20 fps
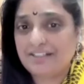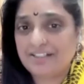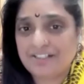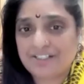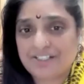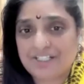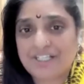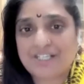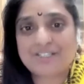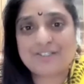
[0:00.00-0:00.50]

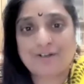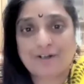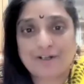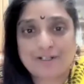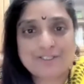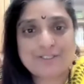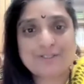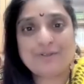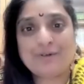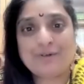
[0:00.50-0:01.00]
She is
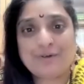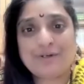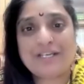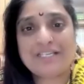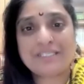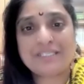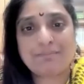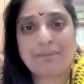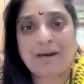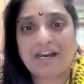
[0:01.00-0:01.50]
also known
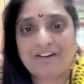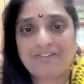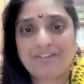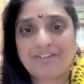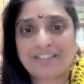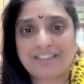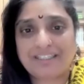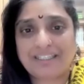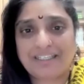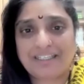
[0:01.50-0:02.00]
as
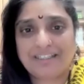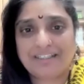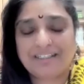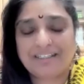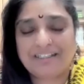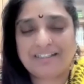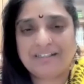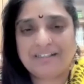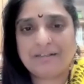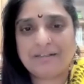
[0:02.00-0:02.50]
Parvati.
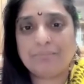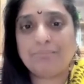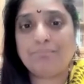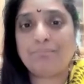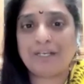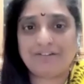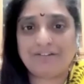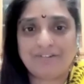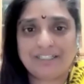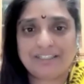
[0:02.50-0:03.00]

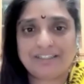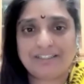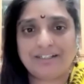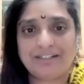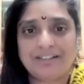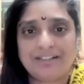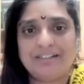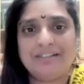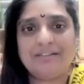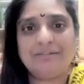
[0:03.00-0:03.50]

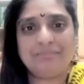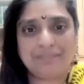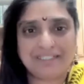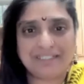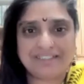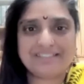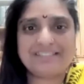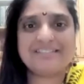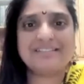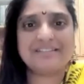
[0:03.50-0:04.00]
Parvata
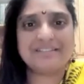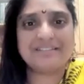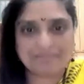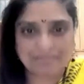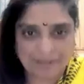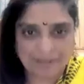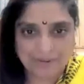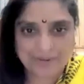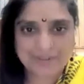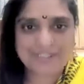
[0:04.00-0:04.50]
means
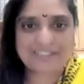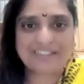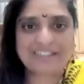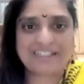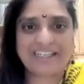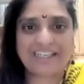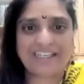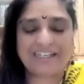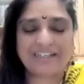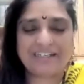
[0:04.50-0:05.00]
mountain
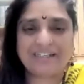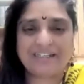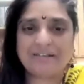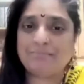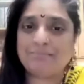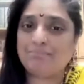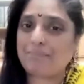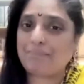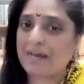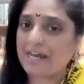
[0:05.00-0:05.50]
again.
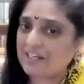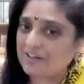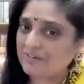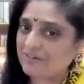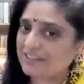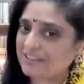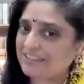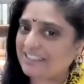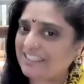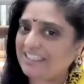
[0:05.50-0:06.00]

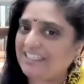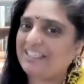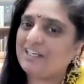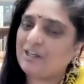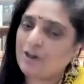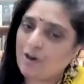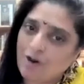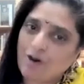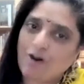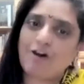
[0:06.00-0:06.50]
Parvati,
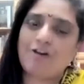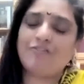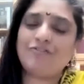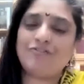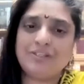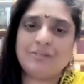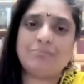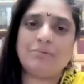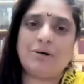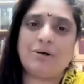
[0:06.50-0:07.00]
of
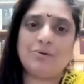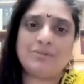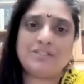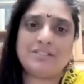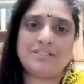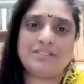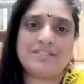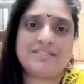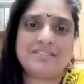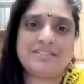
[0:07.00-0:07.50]
the
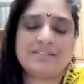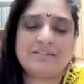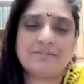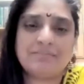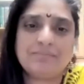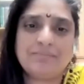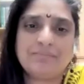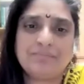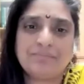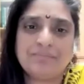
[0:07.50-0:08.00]
mountains.
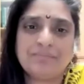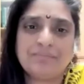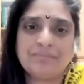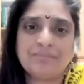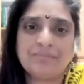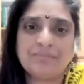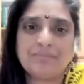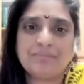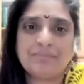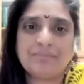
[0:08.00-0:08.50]

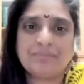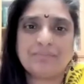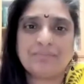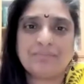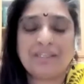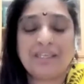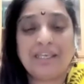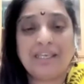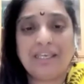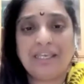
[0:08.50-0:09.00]

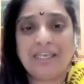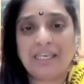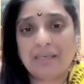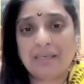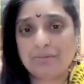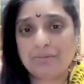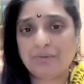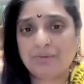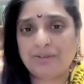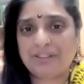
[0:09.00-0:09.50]

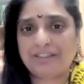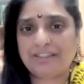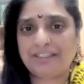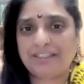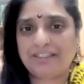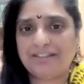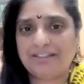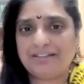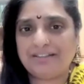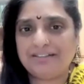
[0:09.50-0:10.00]

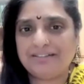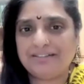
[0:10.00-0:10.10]
Hemavati,